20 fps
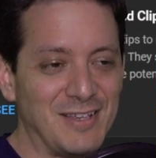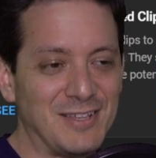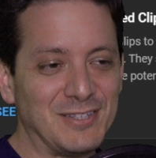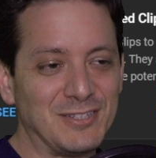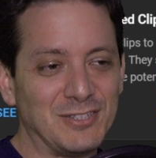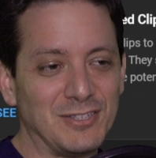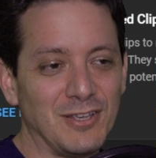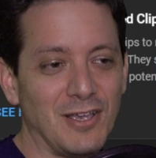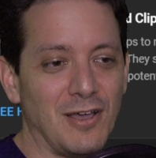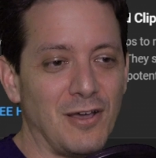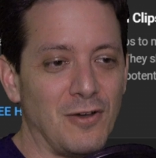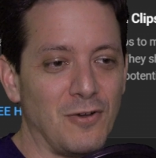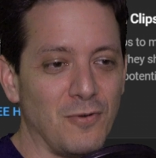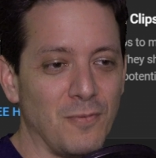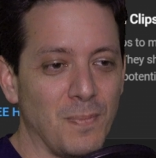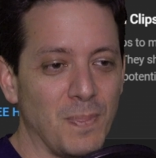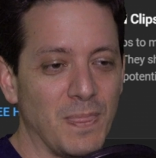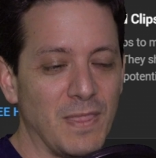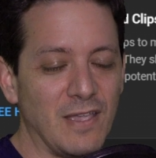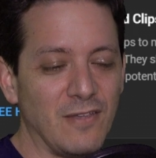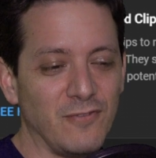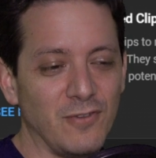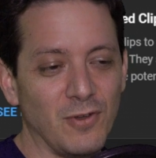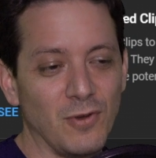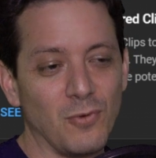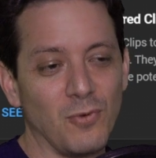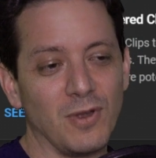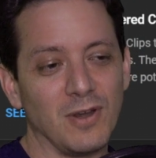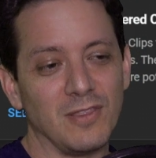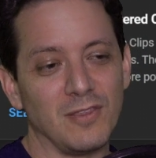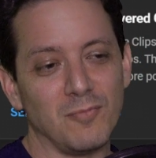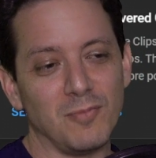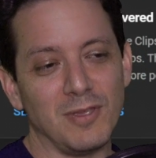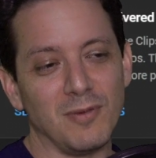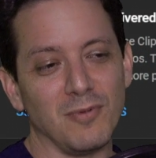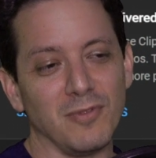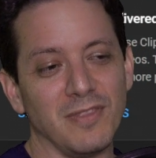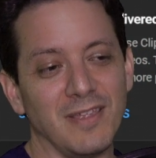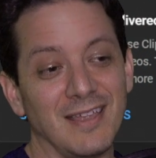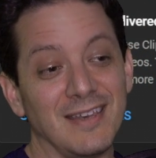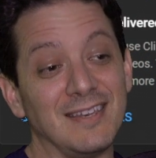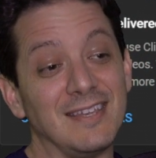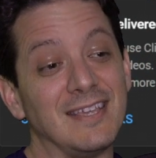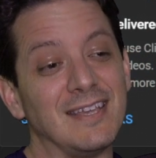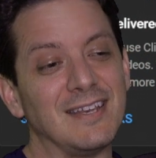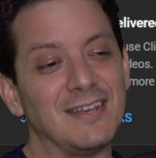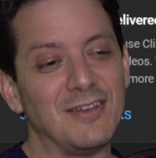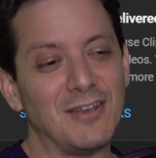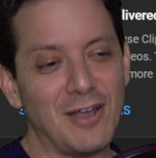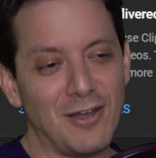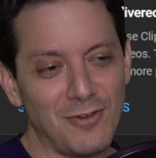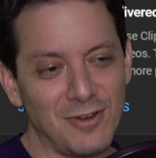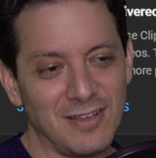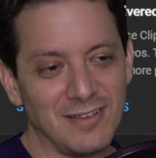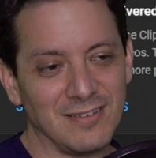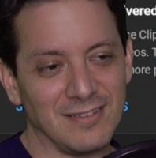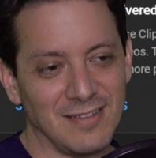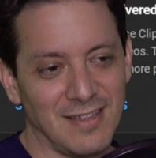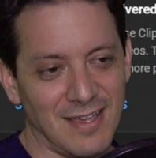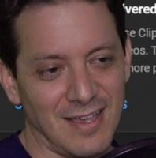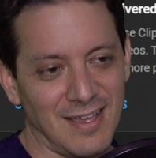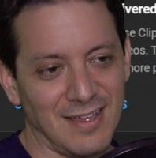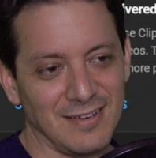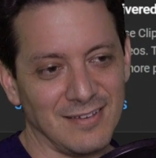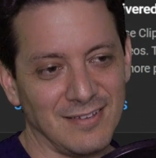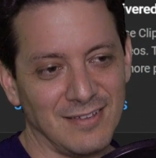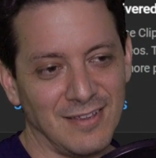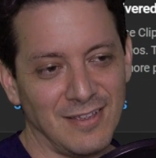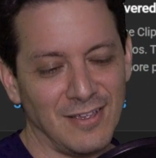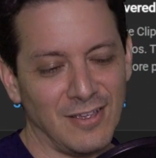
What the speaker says: So if you're one of the people that did notice that,